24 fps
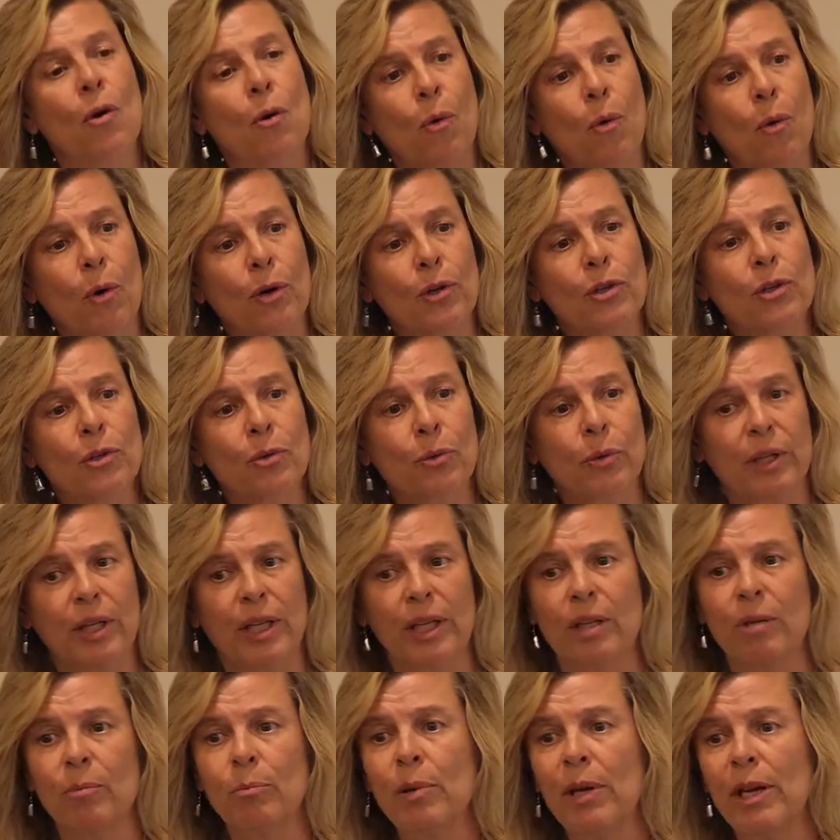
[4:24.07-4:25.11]
or to an
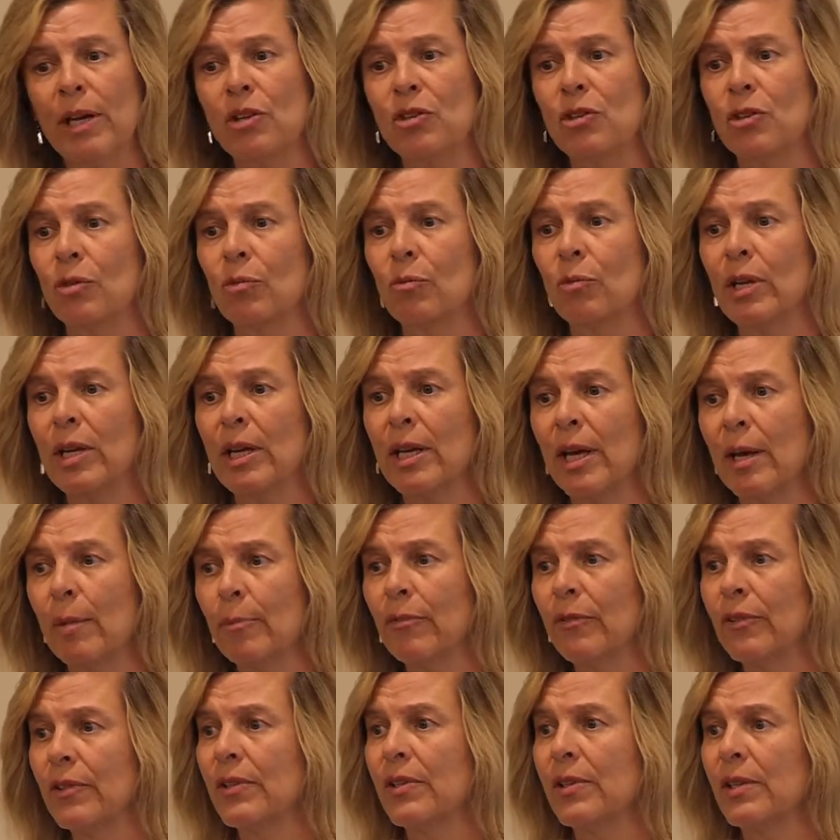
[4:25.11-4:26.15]
inpatient rehab
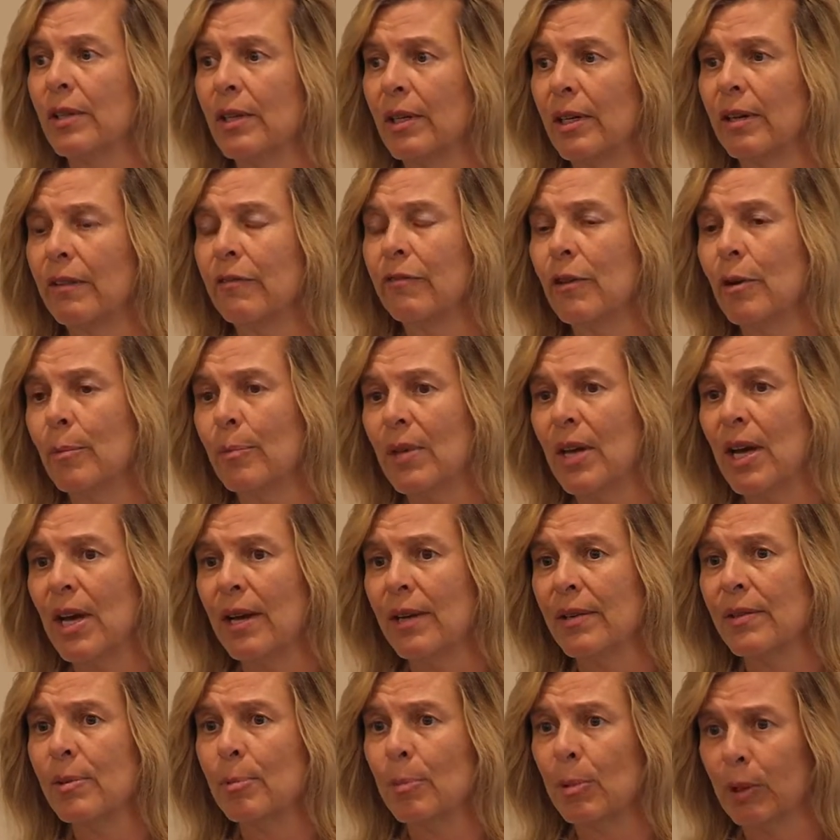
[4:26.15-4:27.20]
facility from the
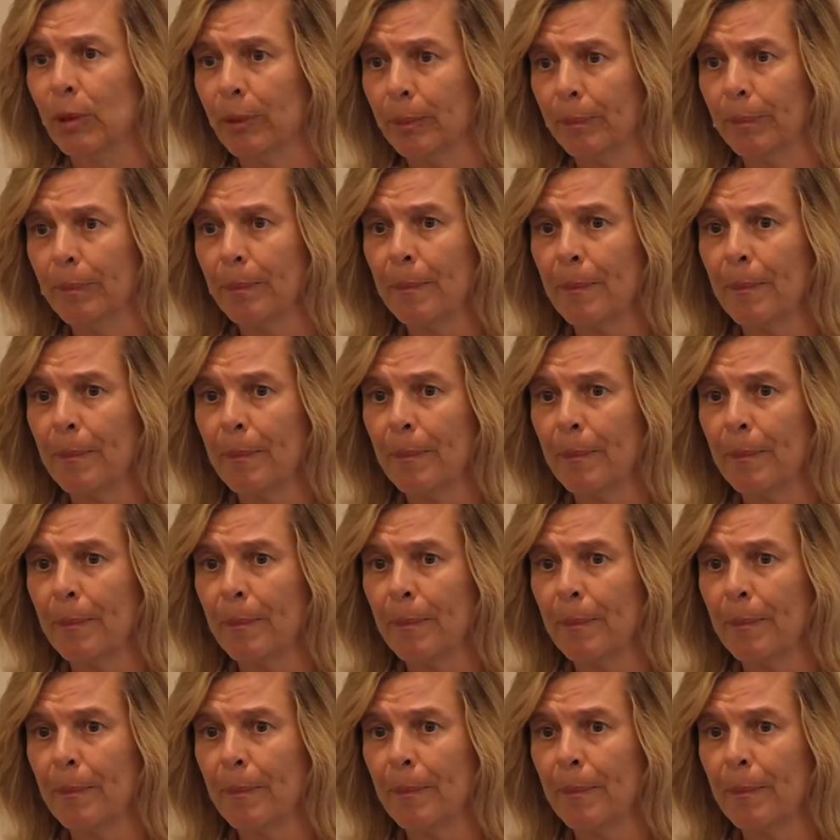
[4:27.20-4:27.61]
hospital.